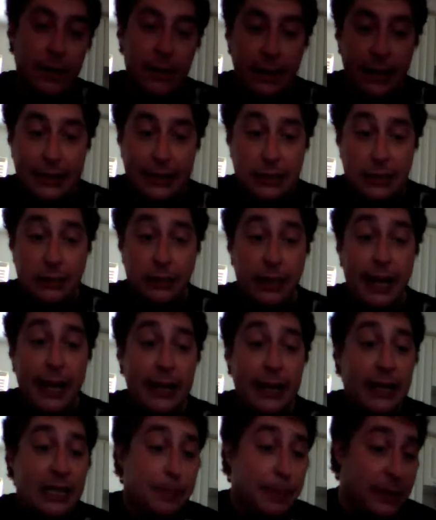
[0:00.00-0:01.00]
It's clean.
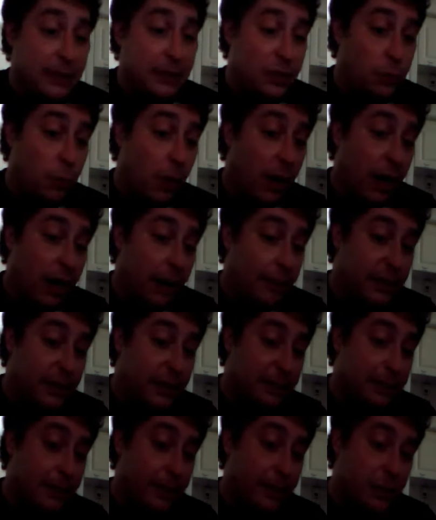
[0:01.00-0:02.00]
It's been swabbed.
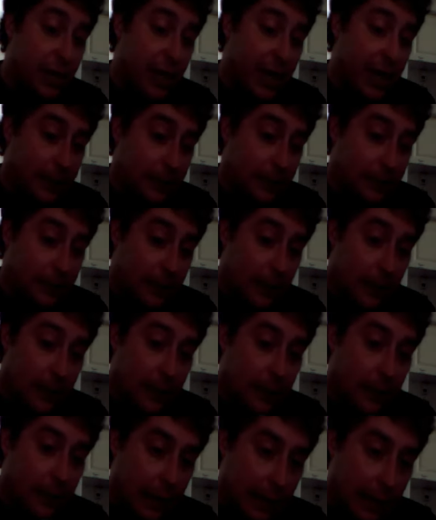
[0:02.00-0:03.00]
It's been checked.
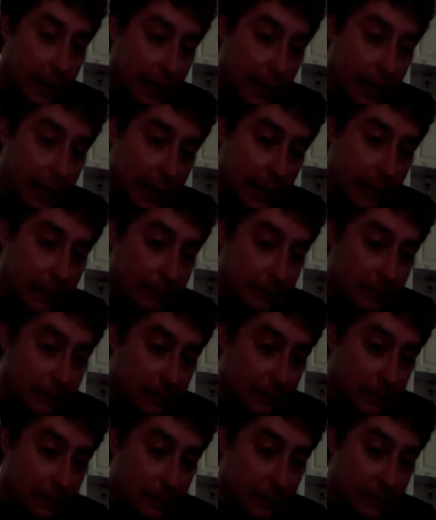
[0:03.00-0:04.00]
The
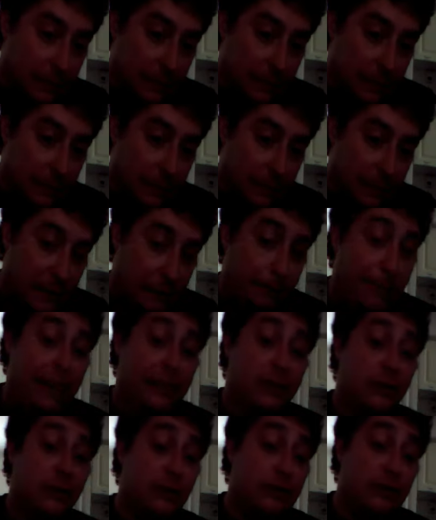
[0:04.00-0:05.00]

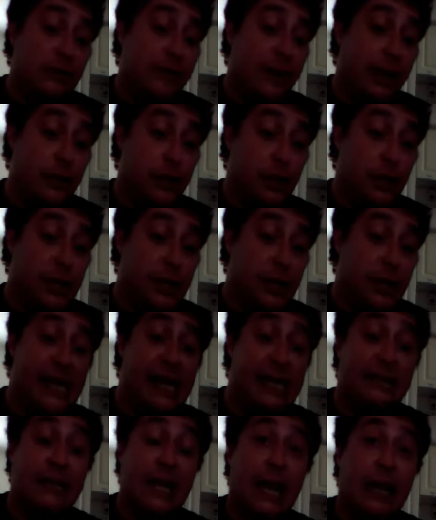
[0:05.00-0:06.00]
pistol's functioning
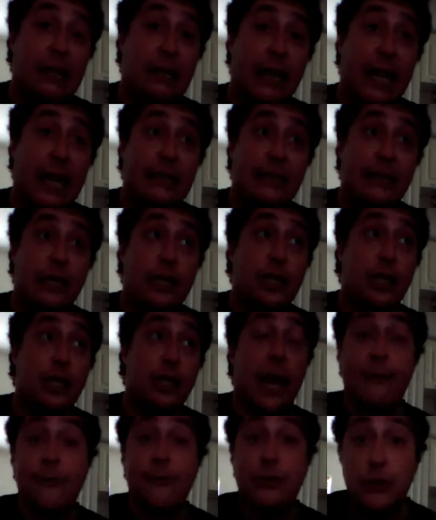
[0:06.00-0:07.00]
exactly as it should.
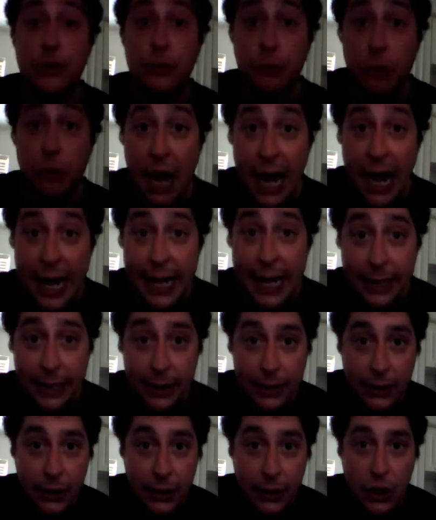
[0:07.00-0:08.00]
I've tried
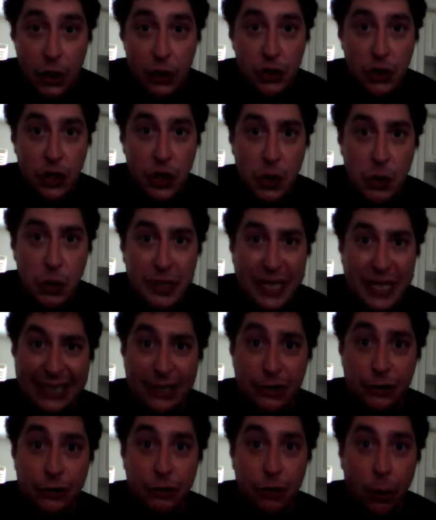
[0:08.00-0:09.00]
to
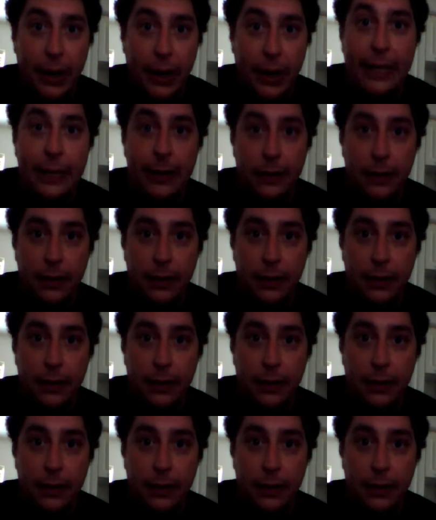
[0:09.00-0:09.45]
destroy it.